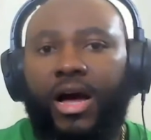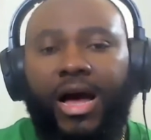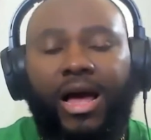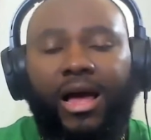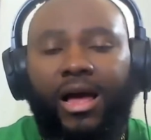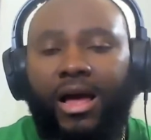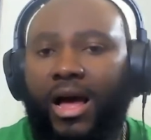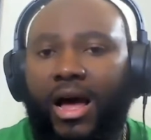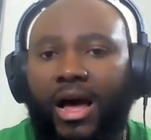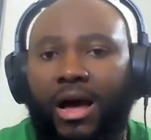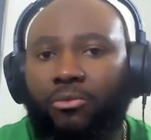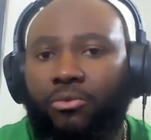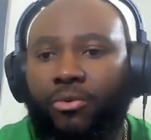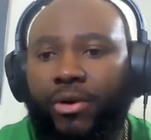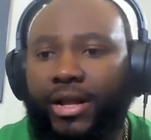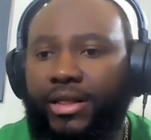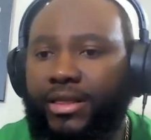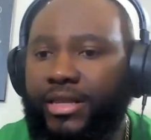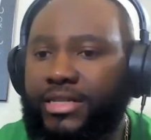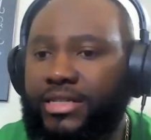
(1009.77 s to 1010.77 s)
I, I
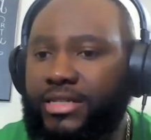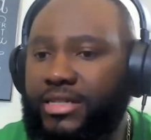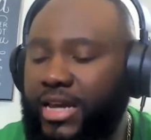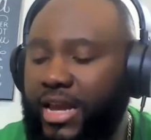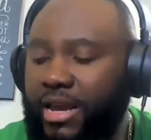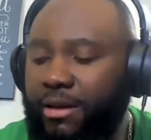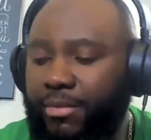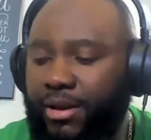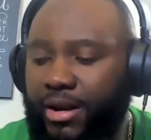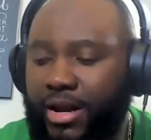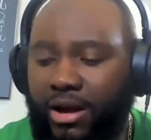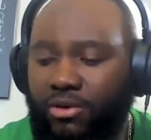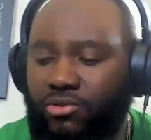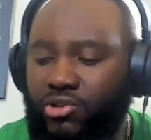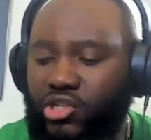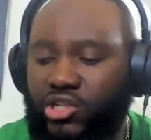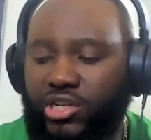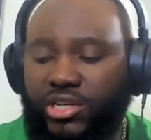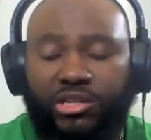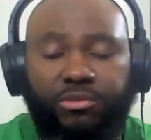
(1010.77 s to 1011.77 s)
read that statement, I
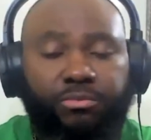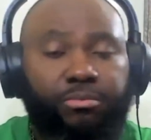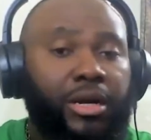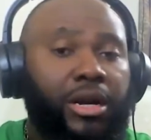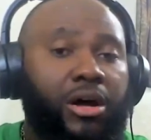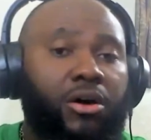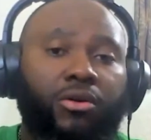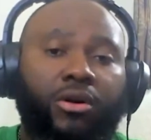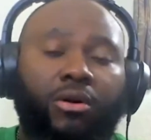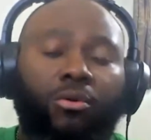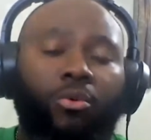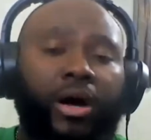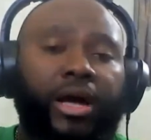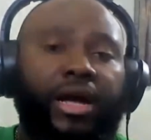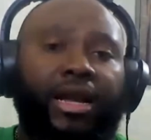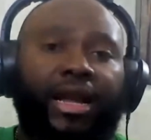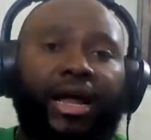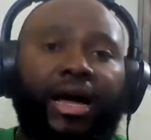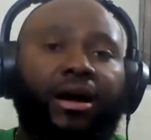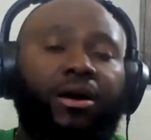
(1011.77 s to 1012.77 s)
was just blown
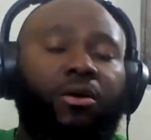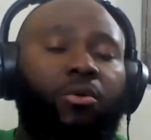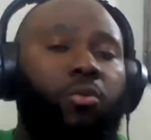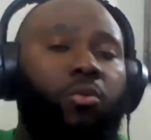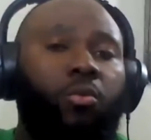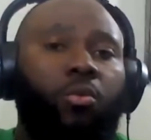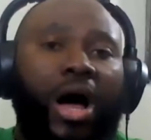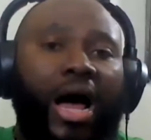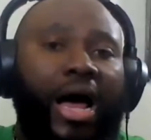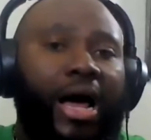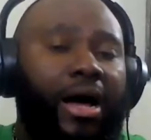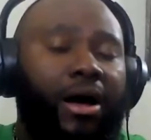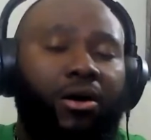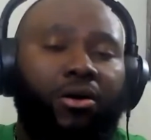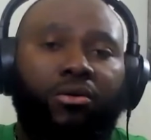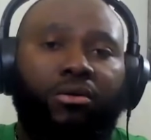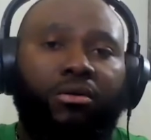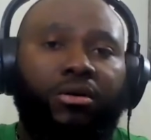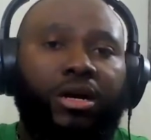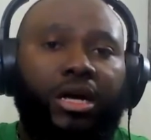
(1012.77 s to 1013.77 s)
away like,
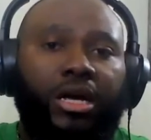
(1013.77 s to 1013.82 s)
wow,